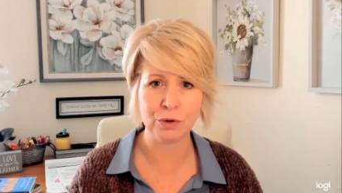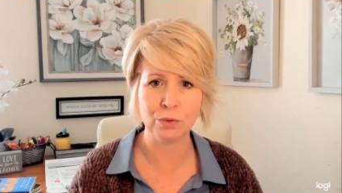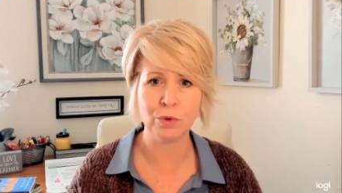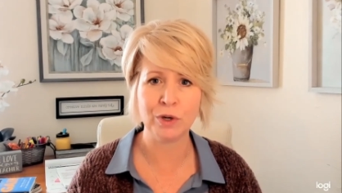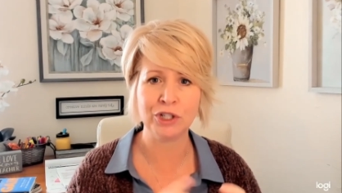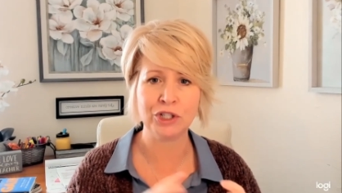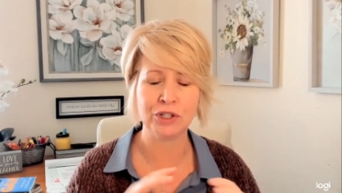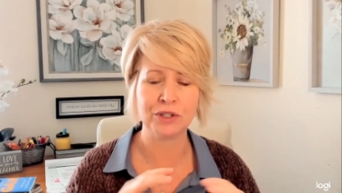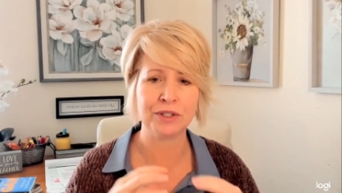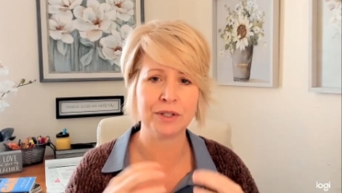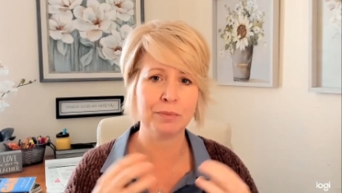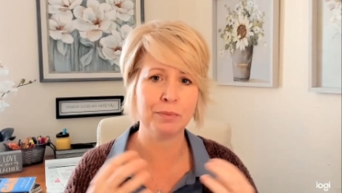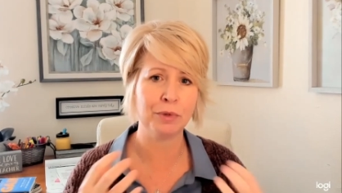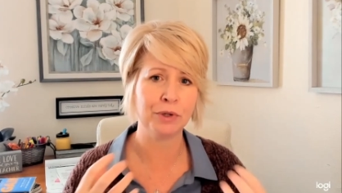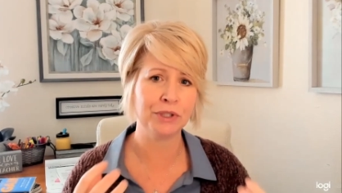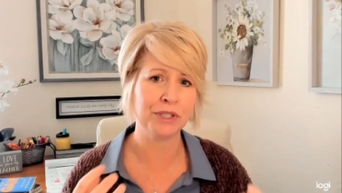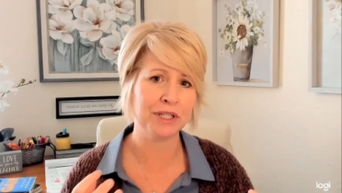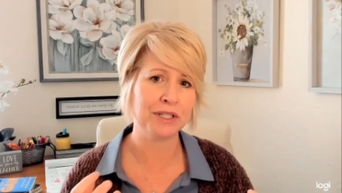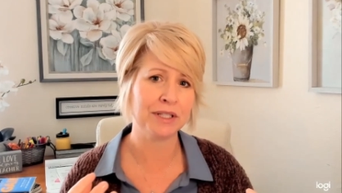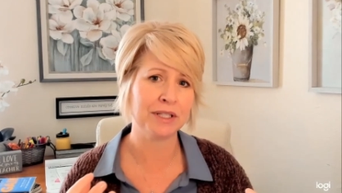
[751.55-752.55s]
which is a
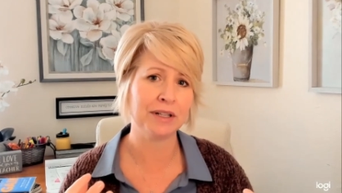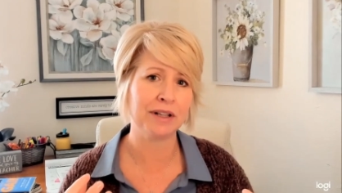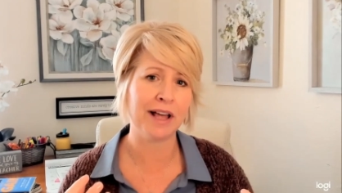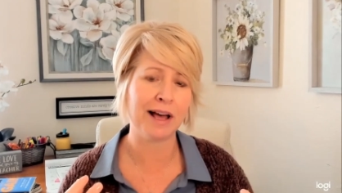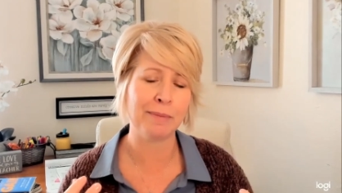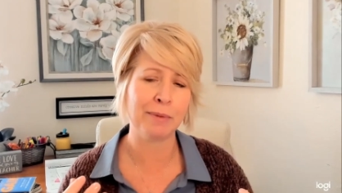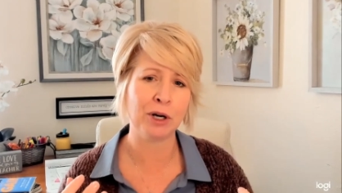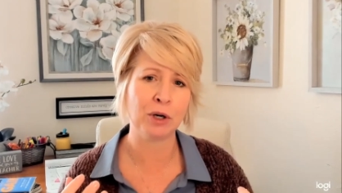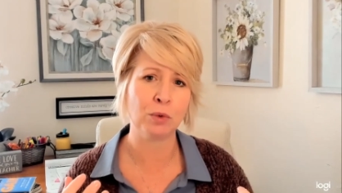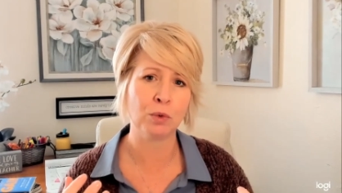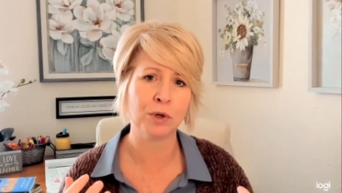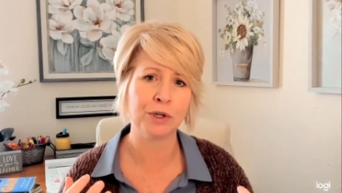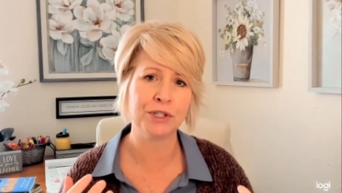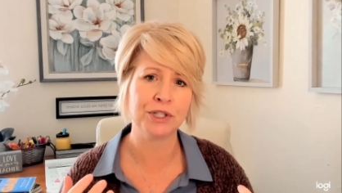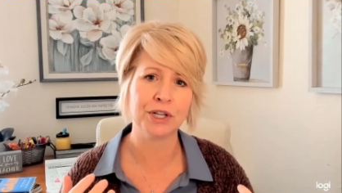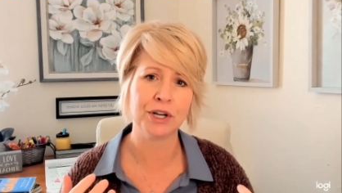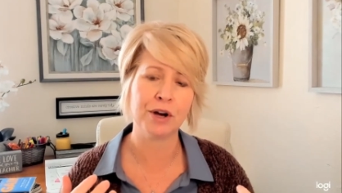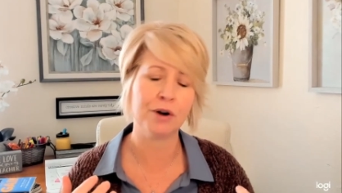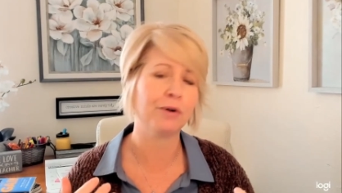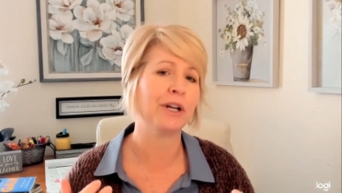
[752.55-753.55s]
multisyllabic word
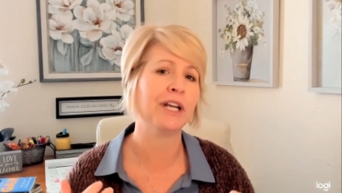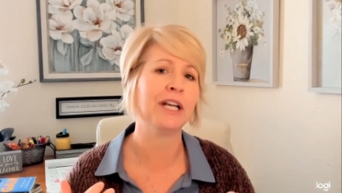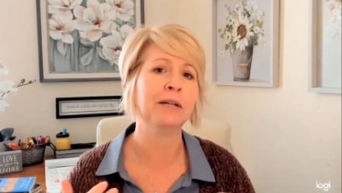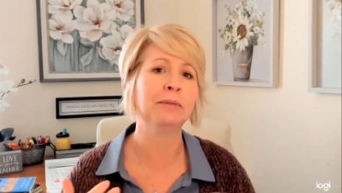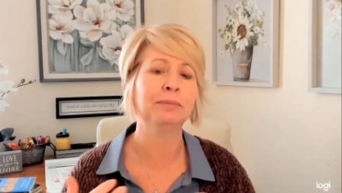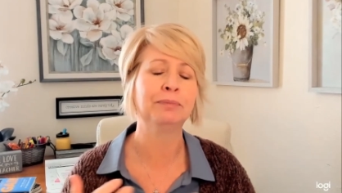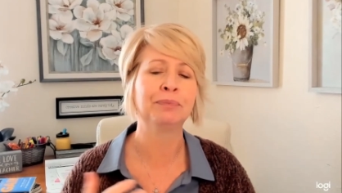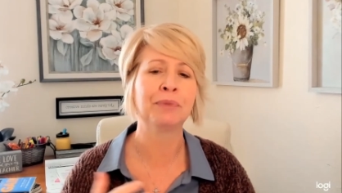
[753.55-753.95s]
decoding.